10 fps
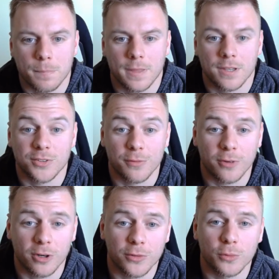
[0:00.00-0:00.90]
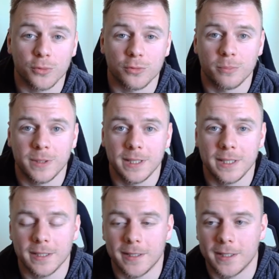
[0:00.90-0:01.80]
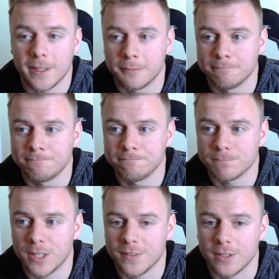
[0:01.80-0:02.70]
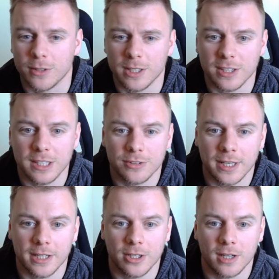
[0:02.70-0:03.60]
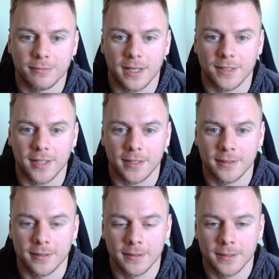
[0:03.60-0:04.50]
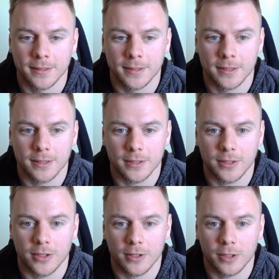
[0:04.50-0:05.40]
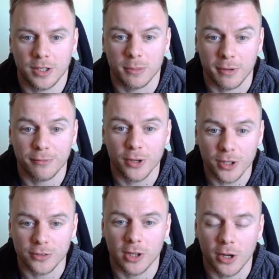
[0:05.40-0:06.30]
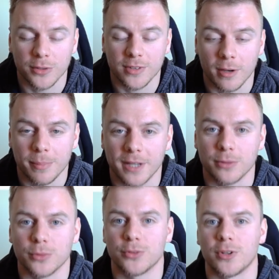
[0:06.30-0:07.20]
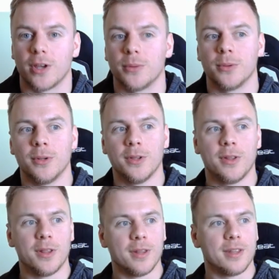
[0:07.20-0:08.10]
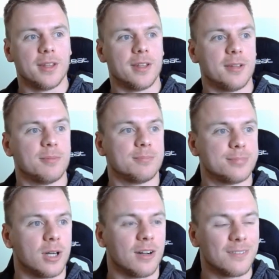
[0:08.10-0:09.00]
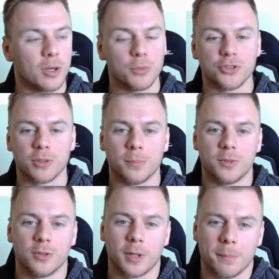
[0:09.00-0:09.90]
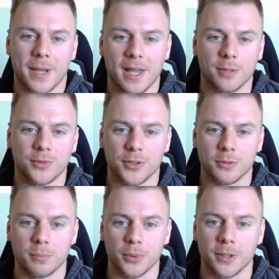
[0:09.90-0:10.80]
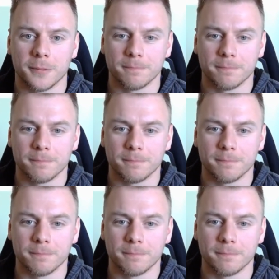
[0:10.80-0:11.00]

So final thoughts from me. Um, I think I'm going to give these an 8.5 out of 10. Uh, they're my first load cell pedals, so uh, I haven't got much com to compare them to, but